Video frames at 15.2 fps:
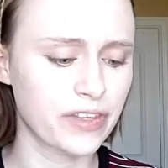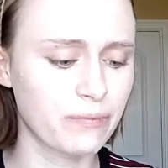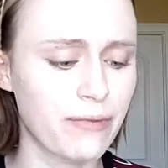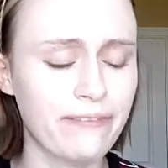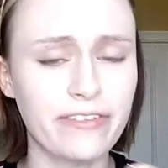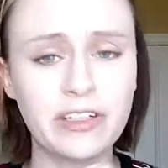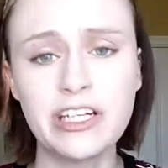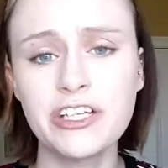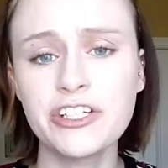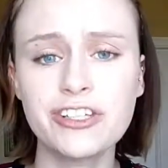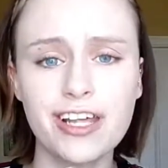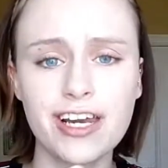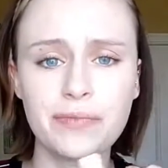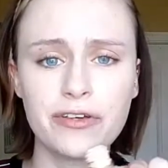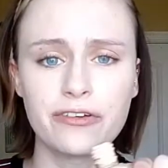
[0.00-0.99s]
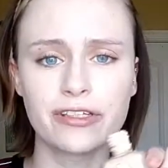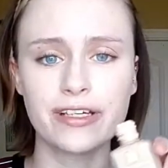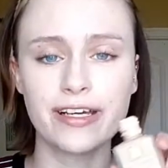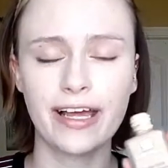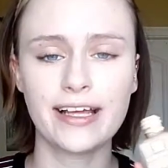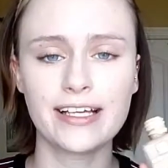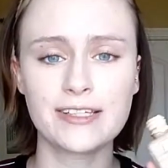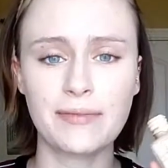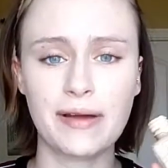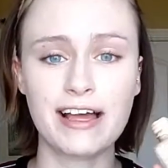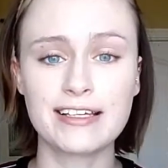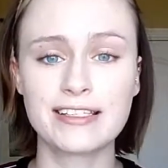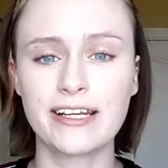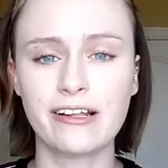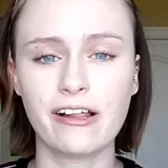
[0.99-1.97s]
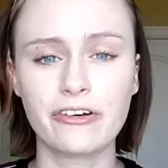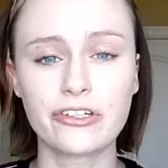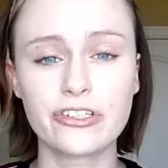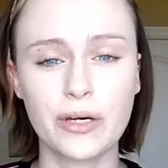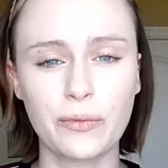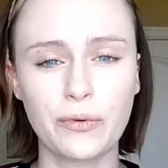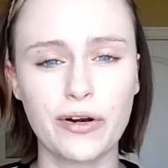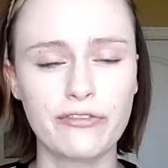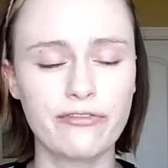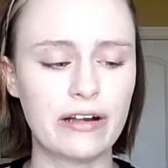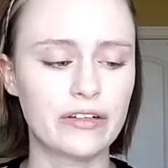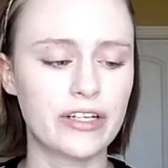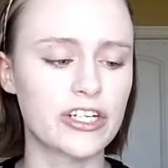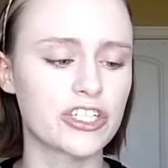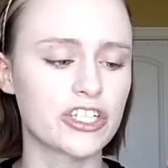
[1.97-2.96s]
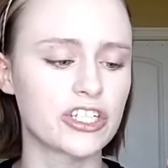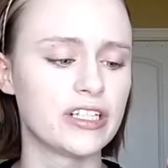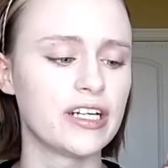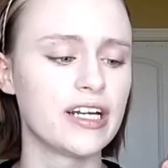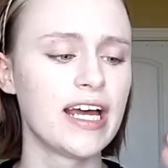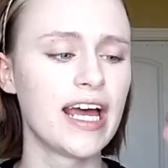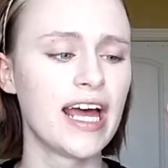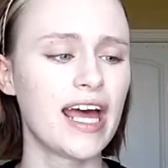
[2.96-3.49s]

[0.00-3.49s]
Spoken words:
my foundation that I'm using is my Estee Lauder Double Wear Foundation